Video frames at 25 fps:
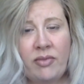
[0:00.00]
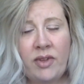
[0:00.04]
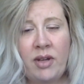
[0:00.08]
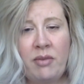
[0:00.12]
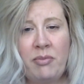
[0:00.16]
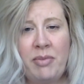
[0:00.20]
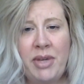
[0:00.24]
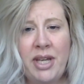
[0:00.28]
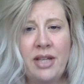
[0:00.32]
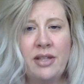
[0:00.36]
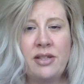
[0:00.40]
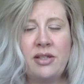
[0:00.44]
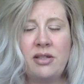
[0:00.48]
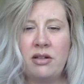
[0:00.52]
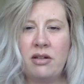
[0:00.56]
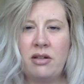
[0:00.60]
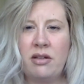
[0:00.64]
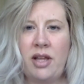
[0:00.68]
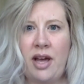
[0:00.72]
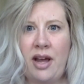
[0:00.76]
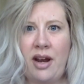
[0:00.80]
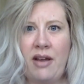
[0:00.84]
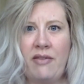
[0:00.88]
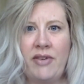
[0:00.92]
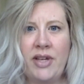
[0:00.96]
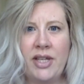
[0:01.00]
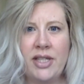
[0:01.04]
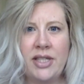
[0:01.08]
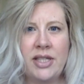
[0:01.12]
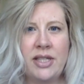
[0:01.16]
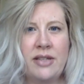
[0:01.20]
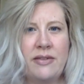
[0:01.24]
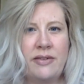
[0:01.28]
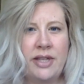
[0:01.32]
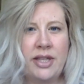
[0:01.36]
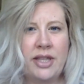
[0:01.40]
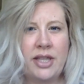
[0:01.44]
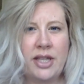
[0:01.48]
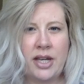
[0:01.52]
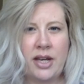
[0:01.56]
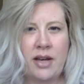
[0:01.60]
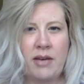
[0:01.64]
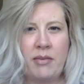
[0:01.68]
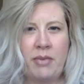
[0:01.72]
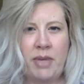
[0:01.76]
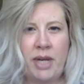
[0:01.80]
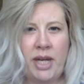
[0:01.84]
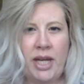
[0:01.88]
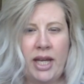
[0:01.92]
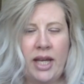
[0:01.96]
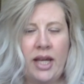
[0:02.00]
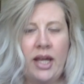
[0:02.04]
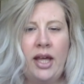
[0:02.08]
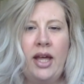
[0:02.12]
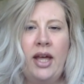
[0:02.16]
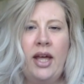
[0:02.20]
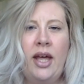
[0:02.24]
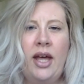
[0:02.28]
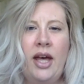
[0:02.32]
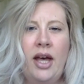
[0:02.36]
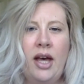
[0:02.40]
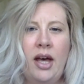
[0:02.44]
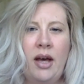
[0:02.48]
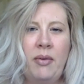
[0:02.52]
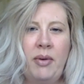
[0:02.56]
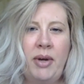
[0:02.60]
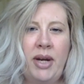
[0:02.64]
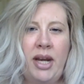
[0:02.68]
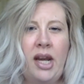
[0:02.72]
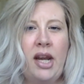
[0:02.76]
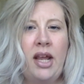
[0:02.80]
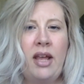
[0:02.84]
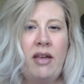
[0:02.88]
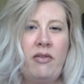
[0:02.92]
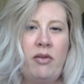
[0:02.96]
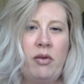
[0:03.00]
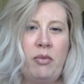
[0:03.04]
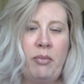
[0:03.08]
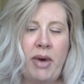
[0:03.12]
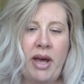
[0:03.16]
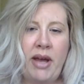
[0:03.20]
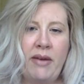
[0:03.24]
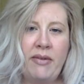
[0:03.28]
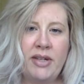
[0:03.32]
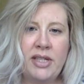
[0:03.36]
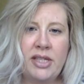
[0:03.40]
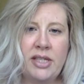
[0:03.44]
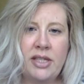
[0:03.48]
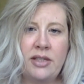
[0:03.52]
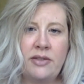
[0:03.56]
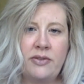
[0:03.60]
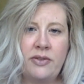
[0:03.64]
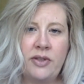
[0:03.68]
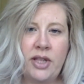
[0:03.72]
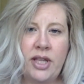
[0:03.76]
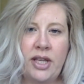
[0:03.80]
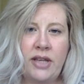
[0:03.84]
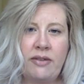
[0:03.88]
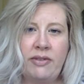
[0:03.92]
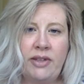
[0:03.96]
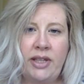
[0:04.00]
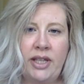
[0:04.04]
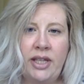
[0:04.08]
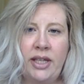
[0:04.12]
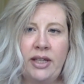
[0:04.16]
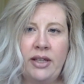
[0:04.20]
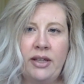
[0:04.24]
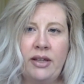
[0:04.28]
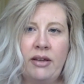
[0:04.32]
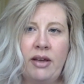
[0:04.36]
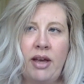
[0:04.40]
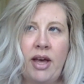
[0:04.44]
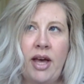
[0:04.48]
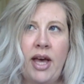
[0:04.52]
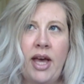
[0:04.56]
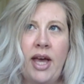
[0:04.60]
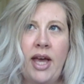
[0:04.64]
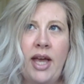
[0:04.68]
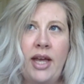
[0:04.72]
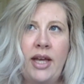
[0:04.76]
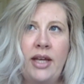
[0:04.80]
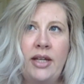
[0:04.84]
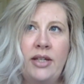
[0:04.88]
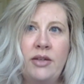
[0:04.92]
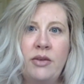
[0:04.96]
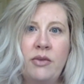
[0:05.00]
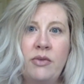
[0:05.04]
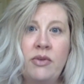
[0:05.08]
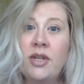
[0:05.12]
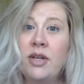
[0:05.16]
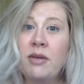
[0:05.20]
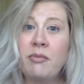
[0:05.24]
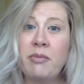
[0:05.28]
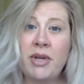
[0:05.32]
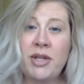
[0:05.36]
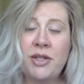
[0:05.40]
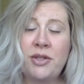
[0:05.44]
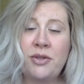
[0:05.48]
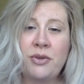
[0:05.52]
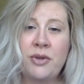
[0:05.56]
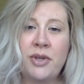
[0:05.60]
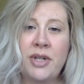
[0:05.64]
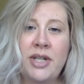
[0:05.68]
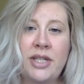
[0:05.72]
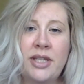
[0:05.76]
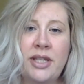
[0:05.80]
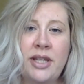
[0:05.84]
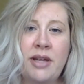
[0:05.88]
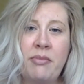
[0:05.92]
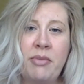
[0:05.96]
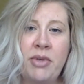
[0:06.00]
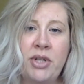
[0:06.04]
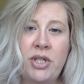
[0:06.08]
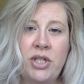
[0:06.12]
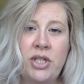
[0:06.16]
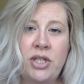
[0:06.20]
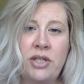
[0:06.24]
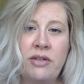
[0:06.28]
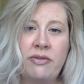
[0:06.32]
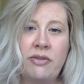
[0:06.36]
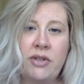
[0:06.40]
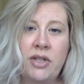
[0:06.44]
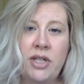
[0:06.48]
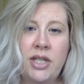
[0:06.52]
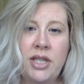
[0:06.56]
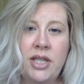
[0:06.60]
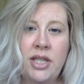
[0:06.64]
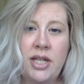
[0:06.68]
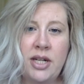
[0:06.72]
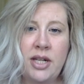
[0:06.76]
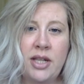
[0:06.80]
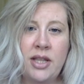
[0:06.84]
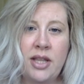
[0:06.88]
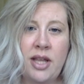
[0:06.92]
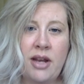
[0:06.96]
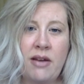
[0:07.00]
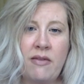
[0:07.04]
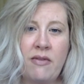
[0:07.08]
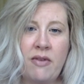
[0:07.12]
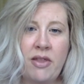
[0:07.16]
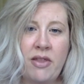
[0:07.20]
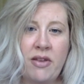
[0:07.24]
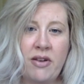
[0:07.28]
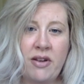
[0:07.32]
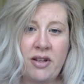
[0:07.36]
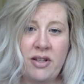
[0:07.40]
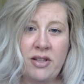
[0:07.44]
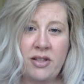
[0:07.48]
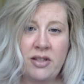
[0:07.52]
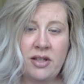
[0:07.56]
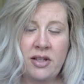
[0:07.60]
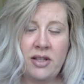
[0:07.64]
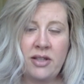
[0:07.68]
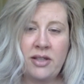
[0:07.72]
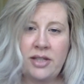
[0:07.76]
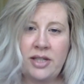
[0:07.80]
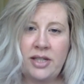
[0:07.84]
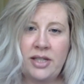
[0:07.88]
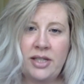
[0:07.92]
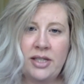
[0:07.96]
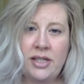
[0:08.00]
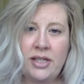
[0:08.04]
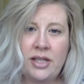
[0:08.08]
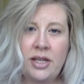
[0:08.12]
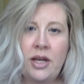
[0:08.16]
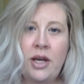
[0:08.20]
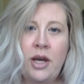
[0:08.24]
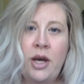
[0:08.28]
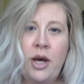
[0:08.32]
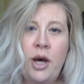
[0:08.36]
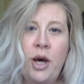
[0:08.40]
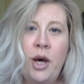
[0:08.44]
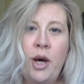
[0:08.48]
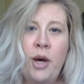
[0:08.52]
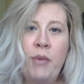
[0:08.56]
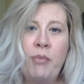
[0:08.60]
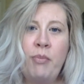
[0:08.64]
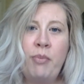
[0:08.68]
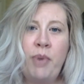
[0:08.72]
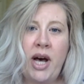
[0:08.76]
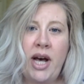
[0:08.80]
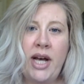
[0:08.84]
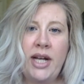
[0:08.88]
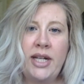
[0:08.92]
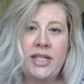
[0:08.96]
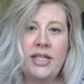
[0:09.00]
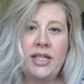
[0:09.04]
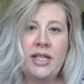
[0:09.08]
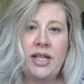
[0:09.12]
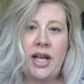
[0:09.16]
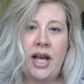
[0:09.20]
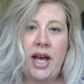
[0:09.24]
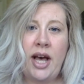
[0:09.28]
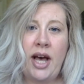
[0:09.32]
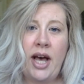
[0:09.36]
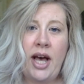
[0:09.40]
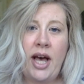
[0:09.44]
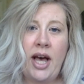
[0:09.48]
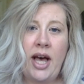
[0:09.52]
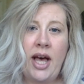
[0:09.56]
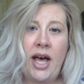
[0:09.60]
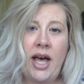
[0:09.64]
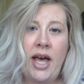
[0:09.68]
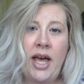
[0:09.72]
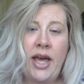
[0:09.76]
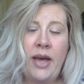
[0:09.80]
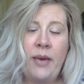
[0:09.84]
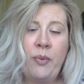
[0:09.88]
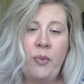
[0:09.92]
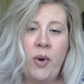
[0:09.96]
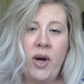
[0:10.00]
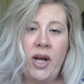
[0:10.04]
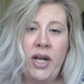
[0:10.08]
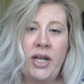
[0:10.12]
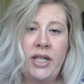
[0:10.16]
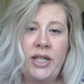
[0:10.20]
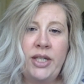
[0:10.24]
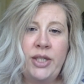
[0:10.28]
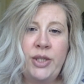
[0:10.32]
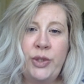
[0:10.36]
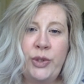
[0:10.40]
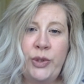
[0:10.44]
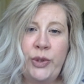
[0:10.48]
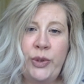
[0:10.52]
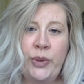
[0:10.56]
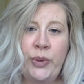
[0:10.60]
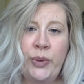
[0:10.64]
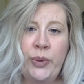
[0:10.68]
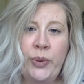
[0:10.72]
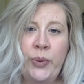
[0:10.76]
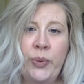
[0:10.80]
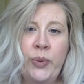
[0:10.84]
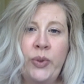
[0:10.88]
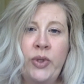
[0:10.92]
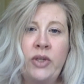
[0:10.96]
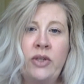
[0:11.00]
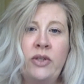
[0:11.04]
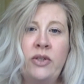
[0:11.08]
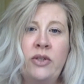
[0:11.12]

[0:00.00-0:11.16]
because there are a lot of us leaving the company. I wanted to give you my reasons for leaving. I don't think my story is that much different than a lot of other consultants, but I wanted to,